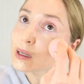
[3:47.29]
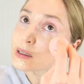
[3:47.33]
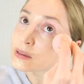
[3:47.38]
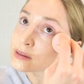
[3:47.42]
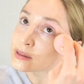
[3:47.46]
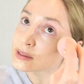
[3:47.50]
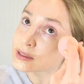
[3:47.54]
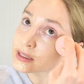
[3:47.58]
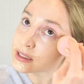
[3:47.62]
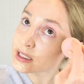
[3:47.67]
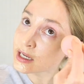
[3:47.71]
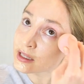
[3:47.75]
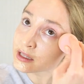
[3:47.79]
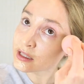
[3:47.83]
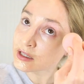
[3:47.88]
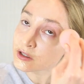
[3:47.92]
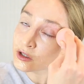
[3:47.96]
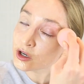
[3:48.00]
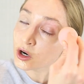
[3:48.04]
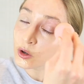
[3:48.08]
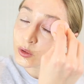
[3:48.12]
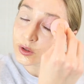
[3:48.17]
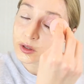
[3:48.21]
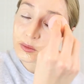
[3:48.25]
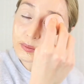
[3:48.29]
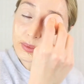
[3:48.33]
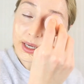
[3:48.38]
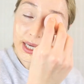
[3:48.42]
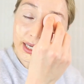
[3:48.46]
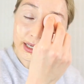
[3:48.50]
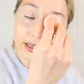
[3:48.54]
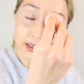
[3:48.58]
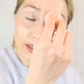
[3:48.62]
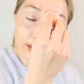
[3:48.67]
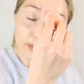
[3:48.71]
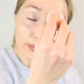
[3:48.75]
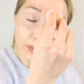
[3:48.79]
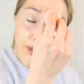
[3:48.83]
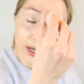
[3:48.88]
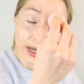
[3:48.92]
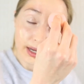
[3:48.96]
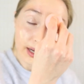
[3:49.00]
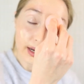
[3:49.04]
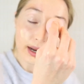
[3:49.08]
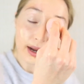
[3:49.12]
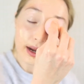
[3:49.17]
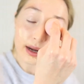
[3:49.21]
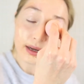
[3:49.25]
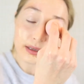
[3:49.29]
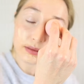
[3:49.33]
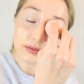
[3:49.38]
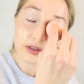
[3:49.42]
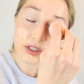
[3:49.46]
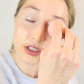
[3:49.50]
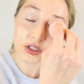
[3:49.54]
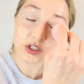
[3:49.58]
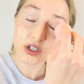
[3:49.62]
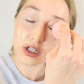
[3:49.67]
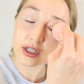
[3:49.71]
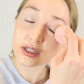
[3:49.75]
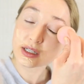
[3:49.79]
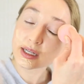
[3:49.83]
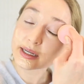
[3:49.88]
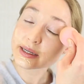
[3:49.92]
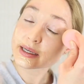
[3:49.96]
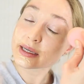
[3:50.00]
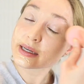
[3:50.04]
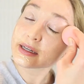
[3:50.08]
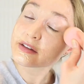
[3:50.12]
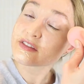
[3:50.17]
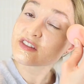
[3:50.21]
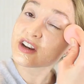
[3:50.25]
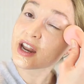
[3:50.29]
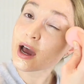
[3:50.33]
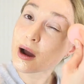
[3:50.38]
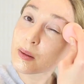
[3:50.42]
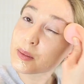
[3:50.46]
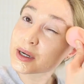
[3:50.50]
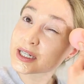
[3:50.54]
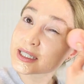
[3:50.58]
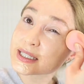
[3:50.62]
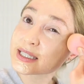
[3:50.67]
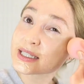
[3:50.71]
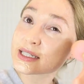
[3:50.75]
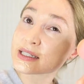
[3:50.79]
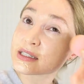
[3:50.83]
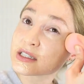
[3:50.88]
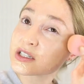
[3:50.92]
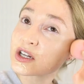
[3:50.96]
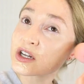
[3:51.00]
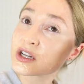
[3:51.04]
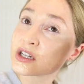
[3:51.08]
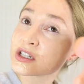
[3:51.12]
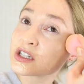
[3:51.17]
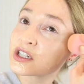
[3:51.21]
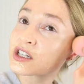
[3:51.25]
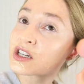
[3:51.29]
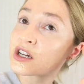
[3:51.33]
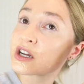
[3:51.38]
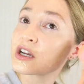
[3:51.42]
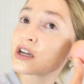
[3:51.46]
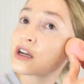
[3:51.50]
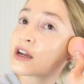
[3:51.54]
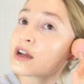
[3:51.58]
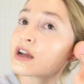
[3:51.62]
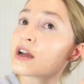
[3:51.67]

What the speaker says: There's nothing wrong with pink, but I'm just trying to like even out my skin tone, you know.